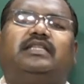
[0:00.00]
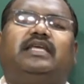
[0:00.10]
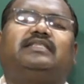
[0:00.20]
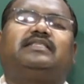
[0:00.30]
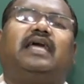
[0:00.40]

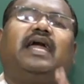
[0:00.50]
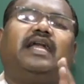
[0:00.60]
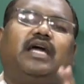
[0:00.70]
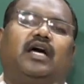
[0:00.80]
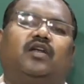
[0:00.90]
they
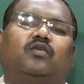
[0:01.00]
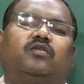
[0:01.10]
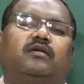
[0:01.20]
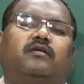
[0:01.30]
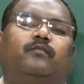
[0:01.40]
stand
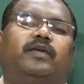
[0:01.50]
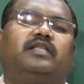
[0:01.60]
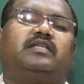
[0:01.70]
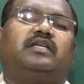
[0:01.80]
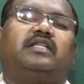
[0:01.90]
alone,
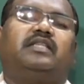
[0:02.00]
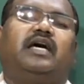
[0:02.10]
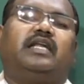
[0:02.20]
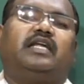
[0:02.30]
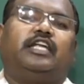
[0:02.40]
means they
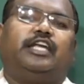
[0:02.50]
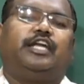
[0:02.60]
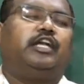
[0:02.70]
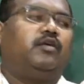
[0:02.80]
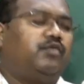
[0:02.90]
are
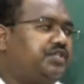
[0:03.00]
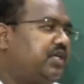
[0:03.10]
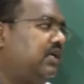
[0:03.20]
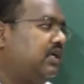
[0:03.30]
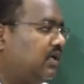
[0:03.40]

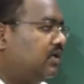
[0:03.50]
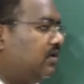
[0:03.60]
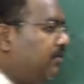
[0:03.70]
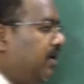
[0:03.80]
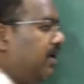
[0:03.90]
individual.
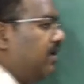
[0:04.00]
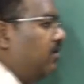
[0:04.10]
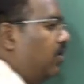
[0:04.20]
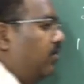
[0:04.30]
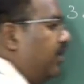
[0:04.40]

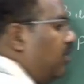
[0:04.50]
Here what